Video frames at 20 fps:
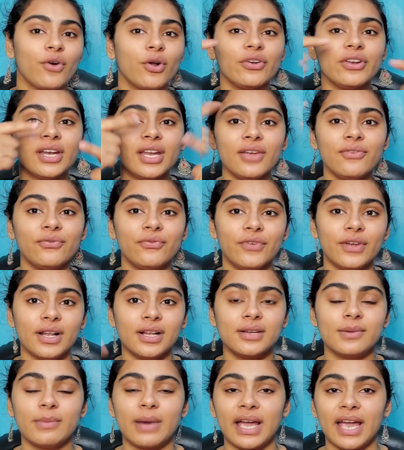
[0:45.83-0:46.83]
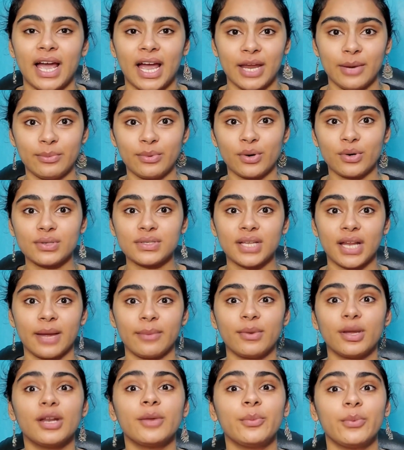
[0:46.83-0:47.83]
already filled my eyebrows and
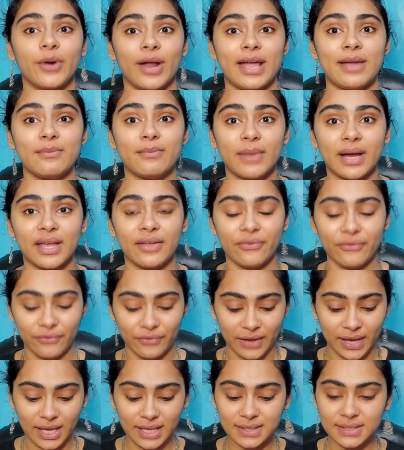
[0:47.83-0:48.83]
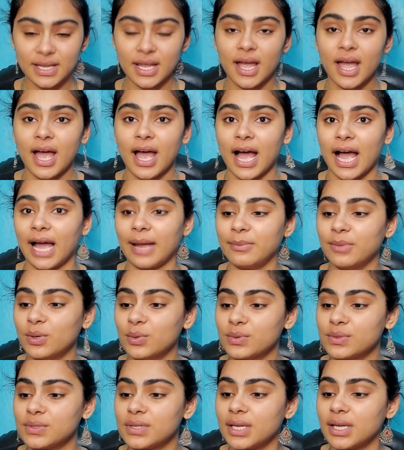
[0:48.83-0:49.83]
I'm gonna prime my face. I'm
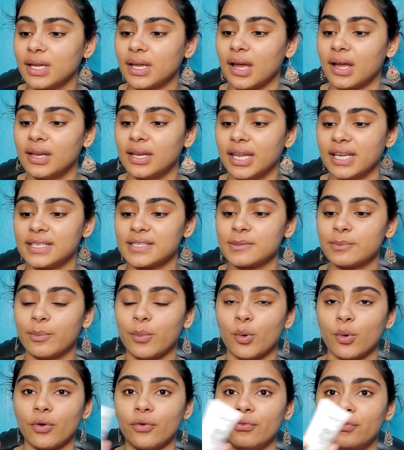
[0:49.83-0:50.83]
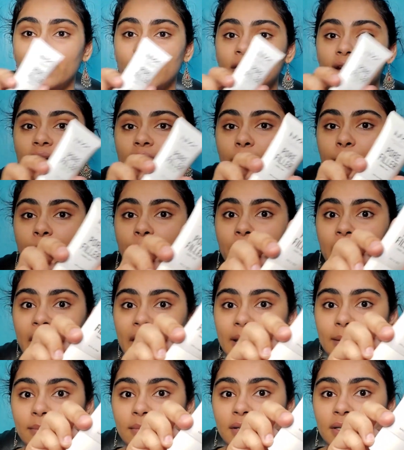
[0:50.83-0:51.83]
using a NYX Pore Filler
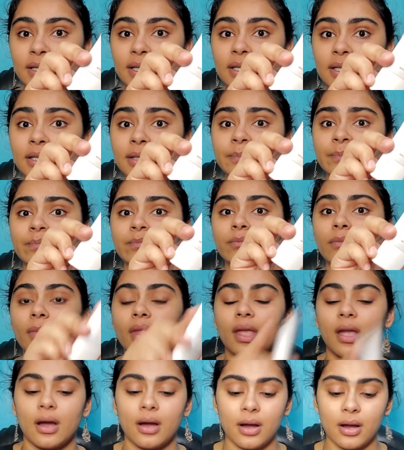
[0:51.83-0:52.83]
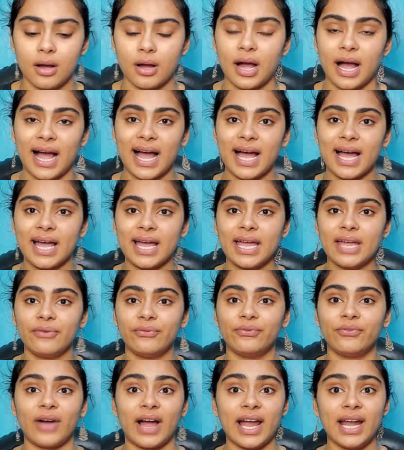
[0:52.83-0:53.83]
Primer. I
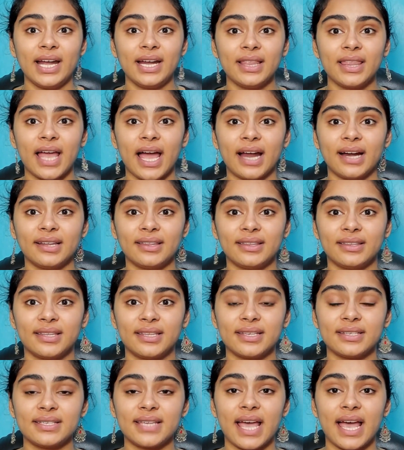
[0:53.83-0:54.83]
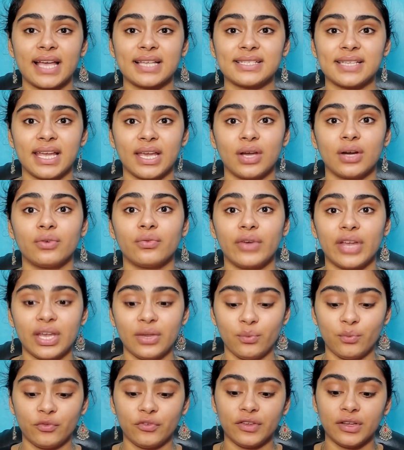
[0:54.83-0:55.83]
find that this has like a very
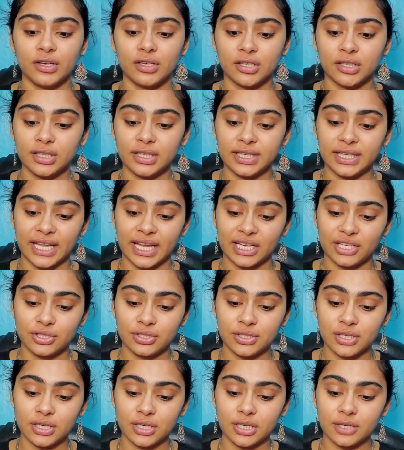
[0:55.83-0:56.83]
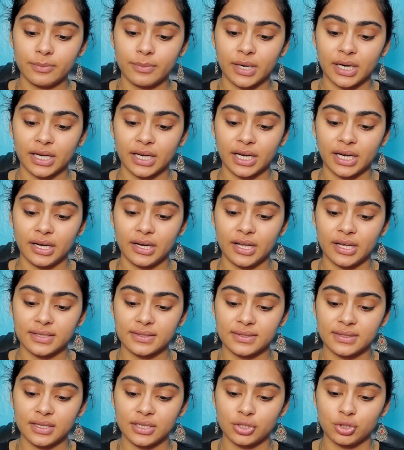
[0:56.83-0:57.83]
weird texture, but it
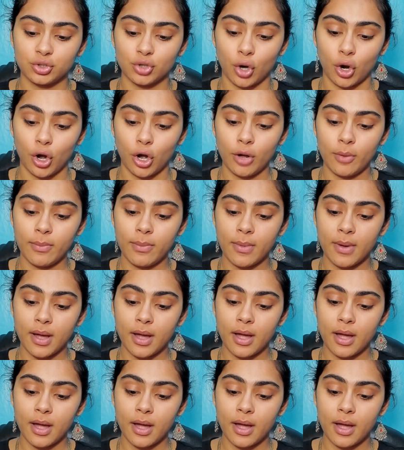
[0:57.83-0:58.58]
does the job.